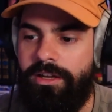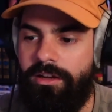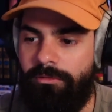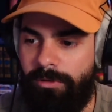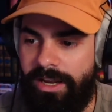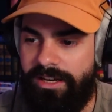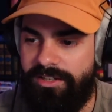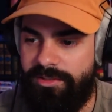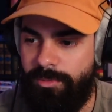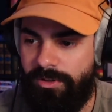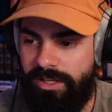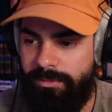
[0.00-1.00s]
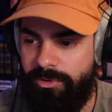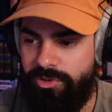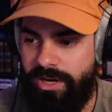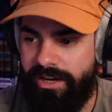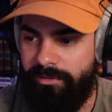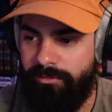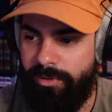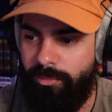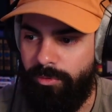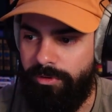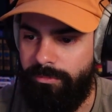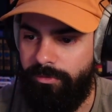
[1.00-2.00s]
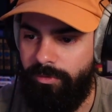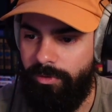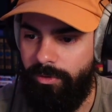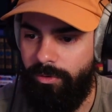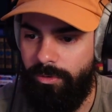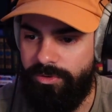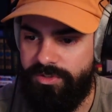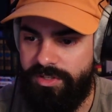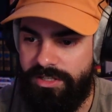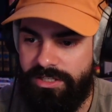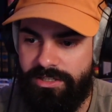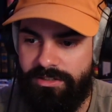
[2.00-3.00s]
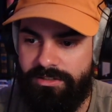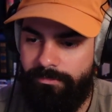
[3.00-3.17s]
Rand is proclaimed the Dragon Reborn before the whole city.